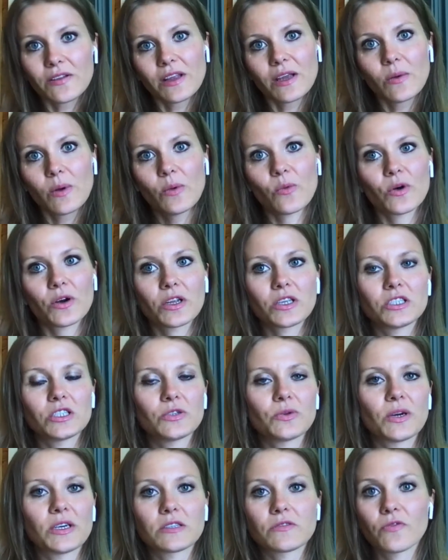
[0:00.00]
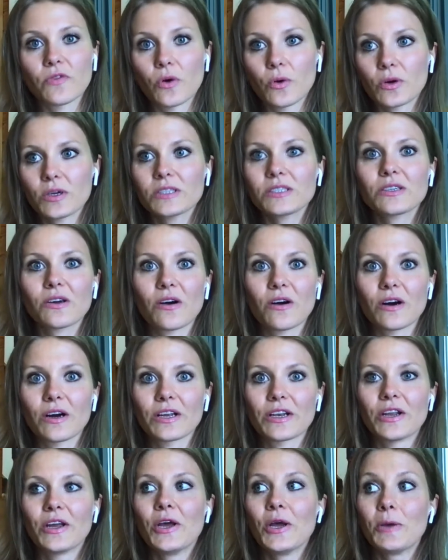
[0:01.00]
thing we want to do is focus
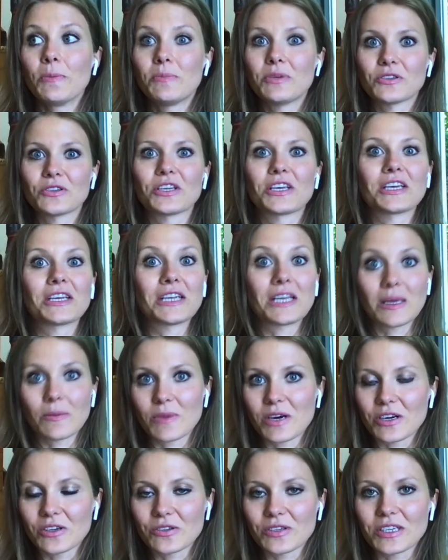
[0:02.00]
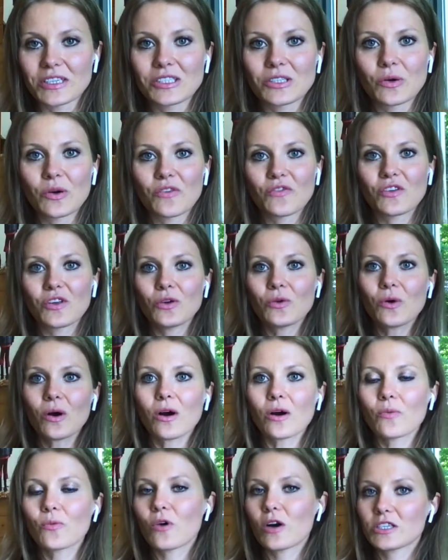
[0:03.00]
on building an email list. So if you
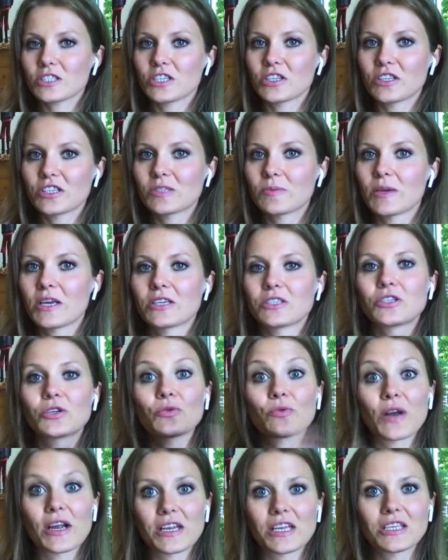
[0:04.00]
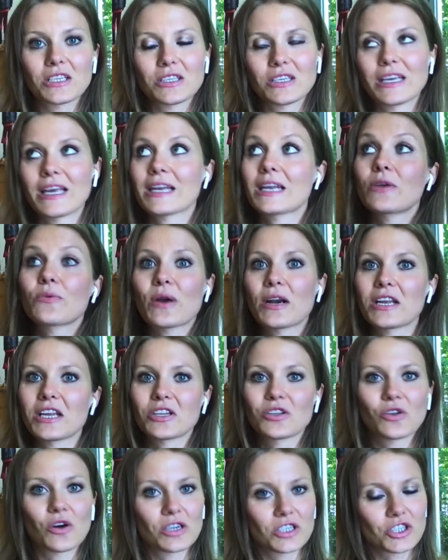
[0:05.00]
are watching this because you're getting ready to
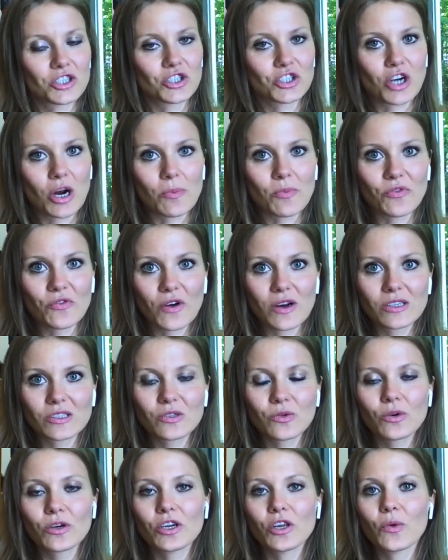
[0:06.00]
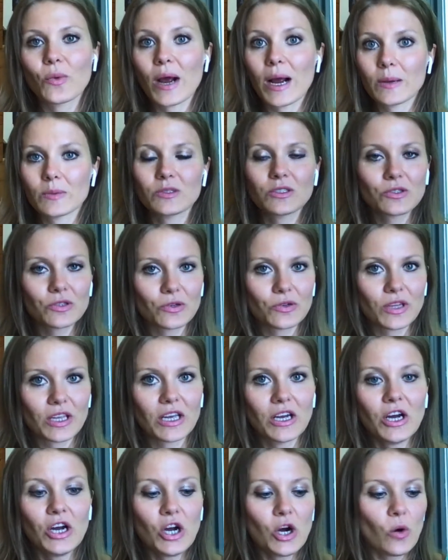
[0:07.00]
launch your Shopify store, you absolutely
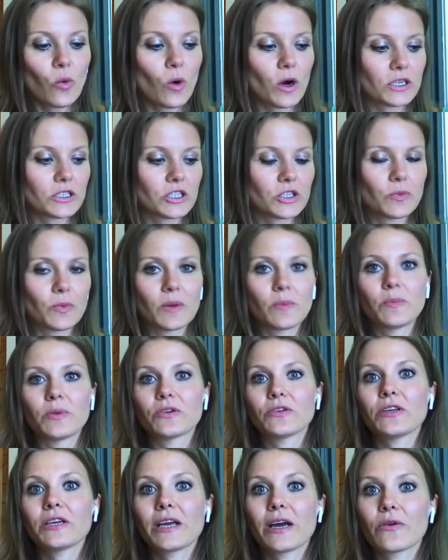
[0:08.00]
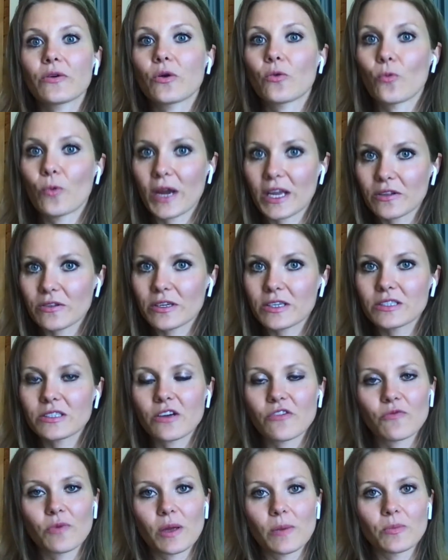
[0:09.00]
want to be building out a wait list
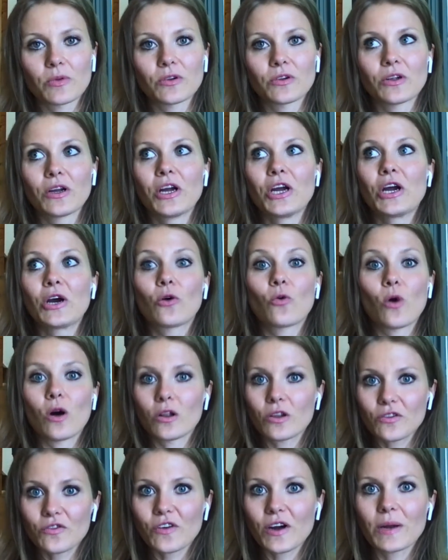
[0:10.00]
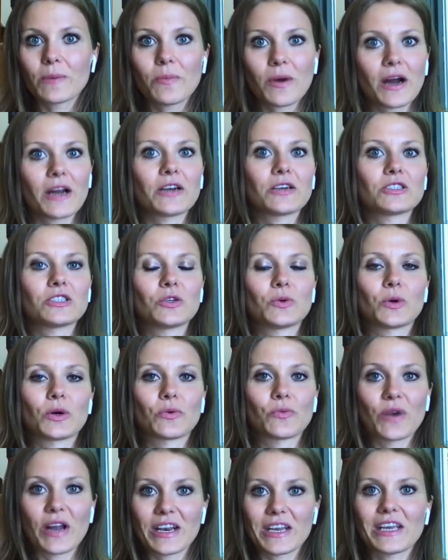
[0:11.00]
of people, qualified buyers who are
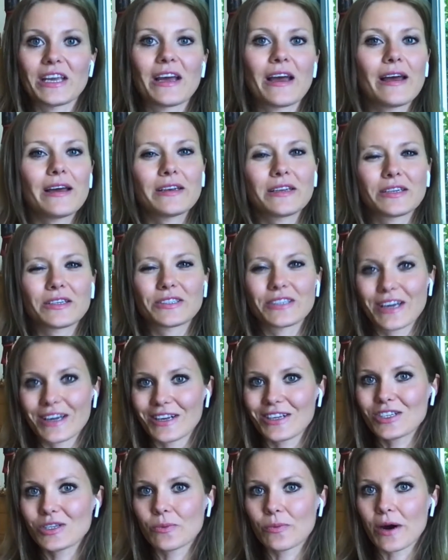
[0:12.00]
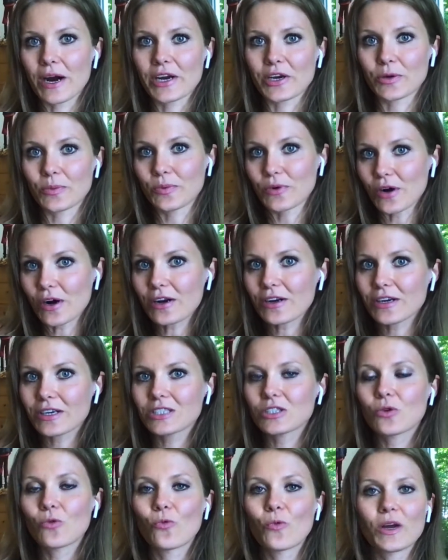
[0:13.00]
ready and excited to buy your
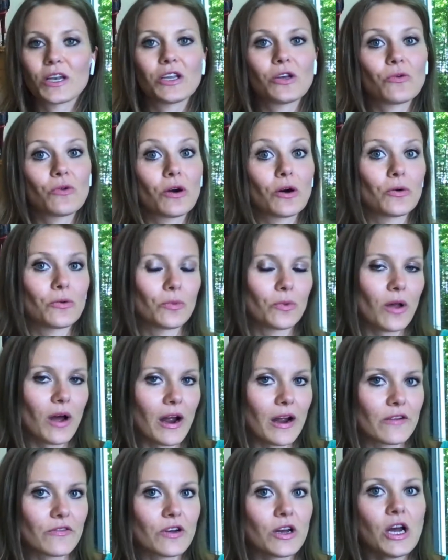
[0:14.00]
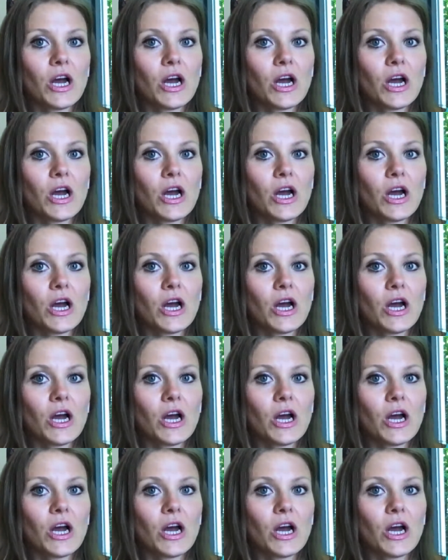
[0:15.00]
product when you go live.